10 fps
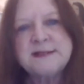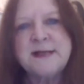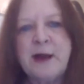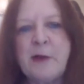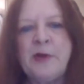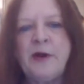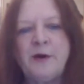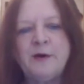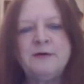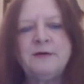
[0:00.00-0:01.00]
As I said
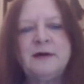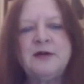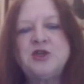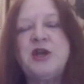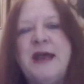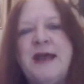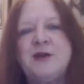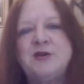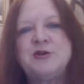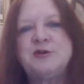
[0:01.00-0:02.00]
up here,
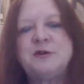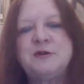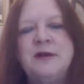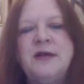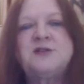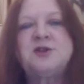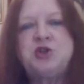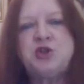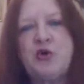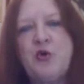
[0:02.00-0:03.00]
change,
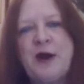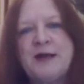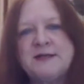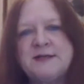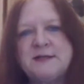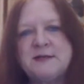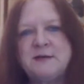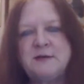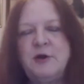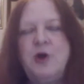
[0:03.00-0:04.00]
it's a choice
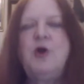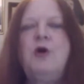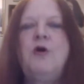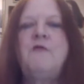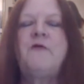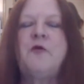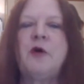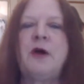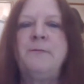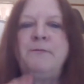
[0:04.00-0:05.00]

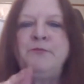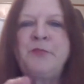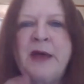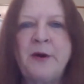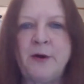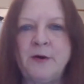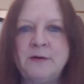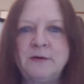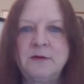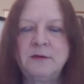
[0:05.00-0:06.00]
for a
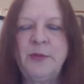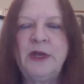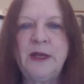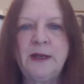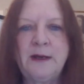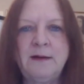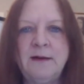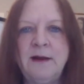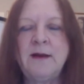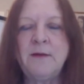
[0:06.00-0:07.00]
better
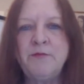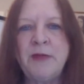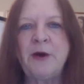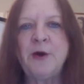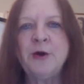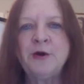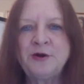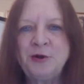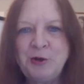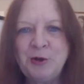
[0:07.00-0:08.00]
beginning and a
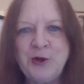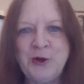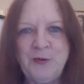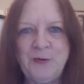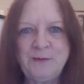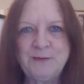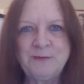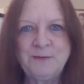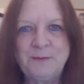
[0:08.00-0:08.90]
better you.